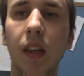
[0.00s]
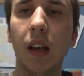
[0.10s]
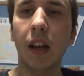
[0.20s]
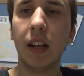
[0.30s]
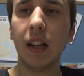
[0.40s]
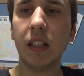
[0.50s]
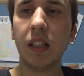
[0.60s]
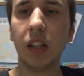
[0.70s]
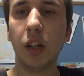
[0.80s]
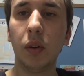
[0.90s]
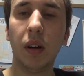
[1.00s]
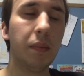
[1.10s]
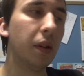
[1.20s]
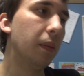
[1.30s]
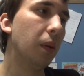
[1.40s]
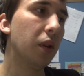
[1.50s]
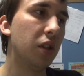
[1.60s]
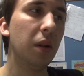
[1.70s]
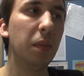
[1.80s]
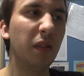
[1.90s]
Hi guys, so I'm going to be
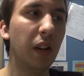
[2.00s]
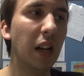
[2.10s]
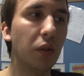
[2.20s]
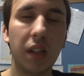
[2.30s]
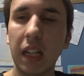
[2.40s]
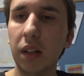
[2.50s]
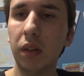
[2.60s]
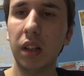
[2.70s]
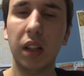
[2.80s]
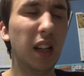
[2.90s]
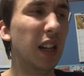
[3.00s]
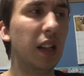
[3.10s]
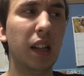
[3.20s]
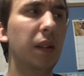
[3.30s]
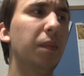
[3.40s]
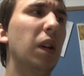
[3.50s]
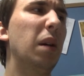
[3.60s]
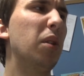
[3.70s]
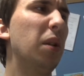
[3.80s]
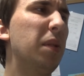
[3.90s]
watching a bit of House now. Um,
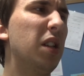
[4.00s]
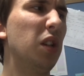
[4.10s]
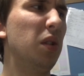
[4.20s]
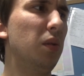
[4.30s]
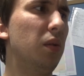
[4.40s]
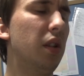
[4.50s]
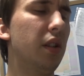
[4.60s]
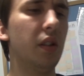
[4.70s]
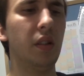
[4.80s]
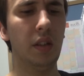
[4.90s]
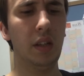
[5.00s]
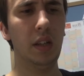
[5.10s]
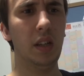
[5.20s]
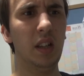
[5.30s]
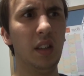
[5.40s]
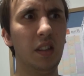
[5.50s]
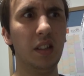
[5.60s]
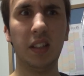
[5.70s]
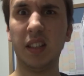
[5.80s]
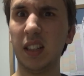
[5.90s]
on episode, I
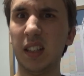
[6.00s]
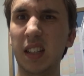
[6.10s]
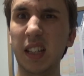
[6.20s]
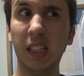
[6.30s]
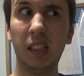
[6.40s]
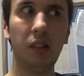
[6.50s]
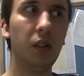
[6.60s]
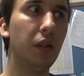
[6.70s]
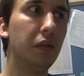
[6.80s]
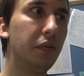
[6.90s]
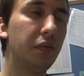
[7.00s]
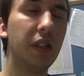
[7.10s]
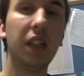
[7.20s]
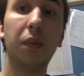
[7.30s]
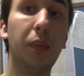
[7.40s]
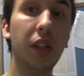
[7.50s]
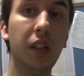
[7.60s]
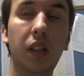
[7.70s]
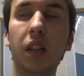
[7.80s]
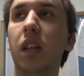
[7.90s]
think 16 of season
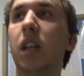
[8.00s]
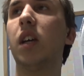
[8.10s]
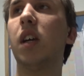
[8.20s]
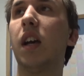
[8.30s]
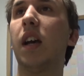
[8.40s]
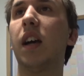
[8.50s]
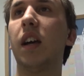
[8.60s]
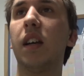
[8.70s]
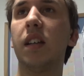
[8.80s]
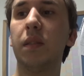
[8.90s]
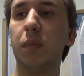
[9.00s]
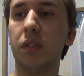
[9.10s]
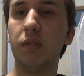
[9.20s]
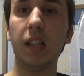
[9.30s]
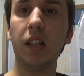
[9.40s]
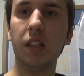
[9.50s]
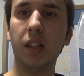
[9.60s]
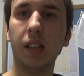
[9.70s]
1. Uh, it was really good.